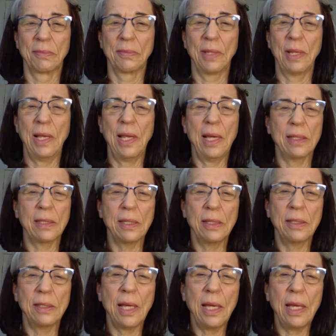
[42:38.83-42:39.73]
Yes,
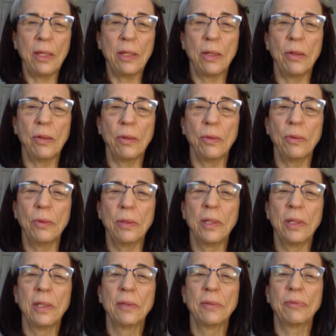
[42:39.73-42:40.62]
and thank you
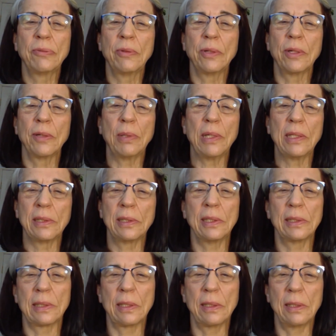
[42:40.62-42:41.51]
for being
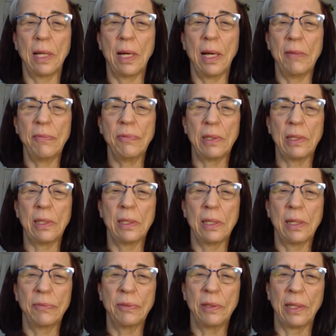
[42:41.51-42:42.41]
such a lively,
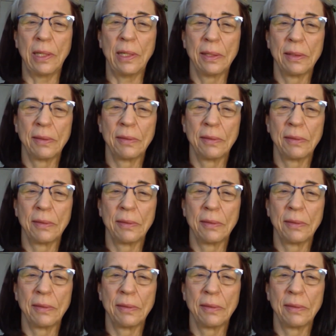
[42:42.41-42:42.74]
lovely